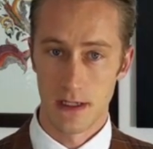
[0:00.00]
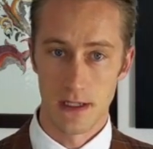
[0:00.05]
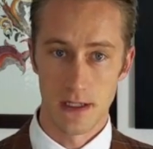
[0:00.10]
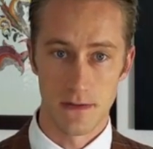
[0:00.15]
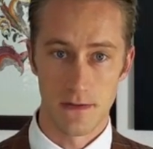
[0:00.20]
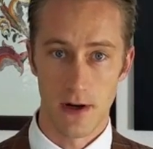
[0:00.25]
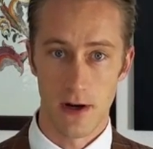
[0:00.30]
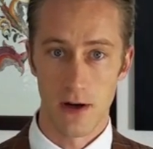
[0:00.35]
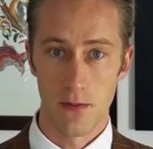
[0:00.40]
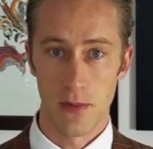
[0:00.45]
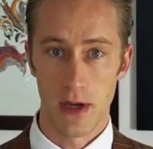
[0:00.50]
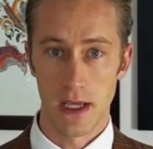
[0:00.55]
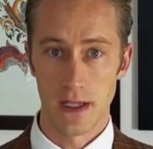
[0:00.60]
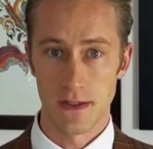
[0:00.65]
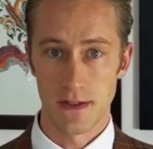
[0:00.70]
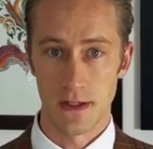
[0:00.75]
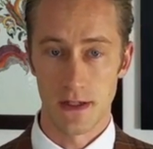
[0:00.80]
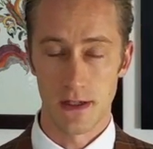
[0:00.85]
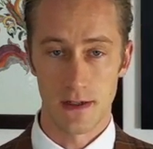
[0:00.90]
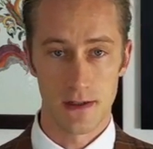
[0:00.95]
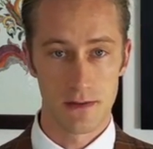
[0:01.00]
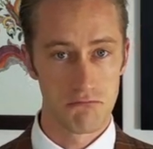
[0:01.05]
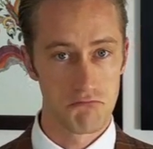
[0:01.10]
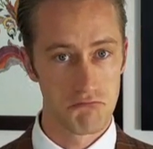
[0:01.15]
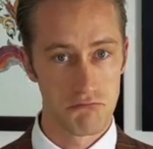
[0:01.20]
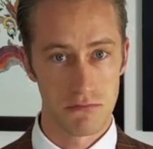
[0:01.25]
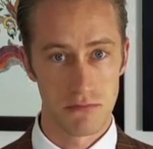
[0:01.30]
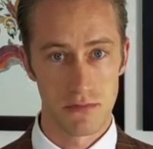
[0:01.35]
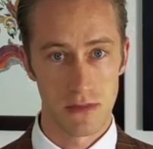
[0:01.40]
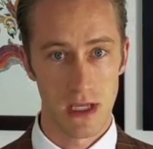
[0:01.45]
is very basic,
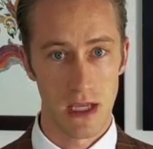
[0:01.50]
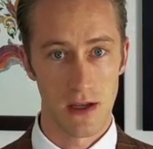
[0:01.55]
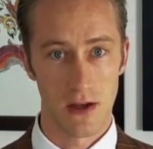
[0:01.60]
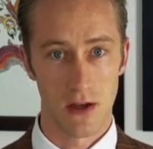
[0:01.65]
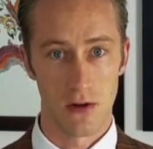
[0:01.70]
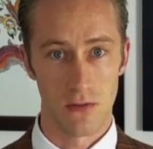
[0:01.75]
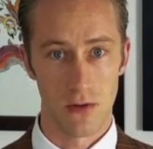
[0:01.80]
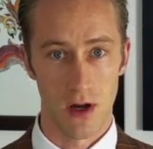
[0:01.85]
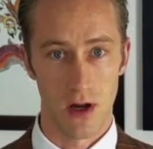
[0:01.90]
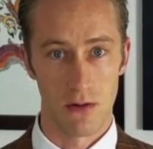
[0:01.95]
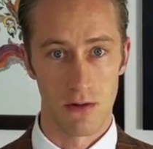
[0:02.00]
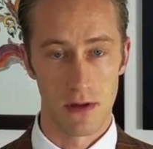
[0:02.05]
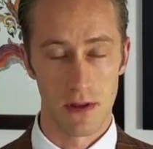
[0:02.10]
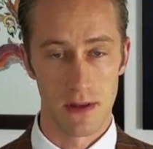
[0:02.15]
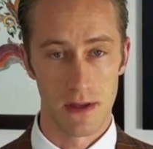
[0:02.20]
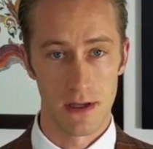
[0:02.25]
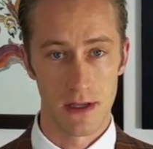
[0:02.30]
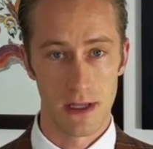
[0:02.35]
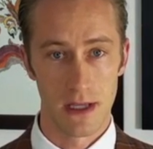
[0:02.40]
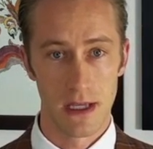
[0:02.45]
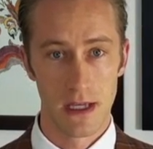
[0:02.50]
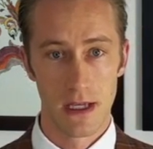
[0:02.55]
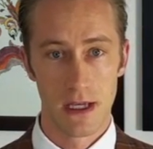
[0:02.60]
can't go wrong with it.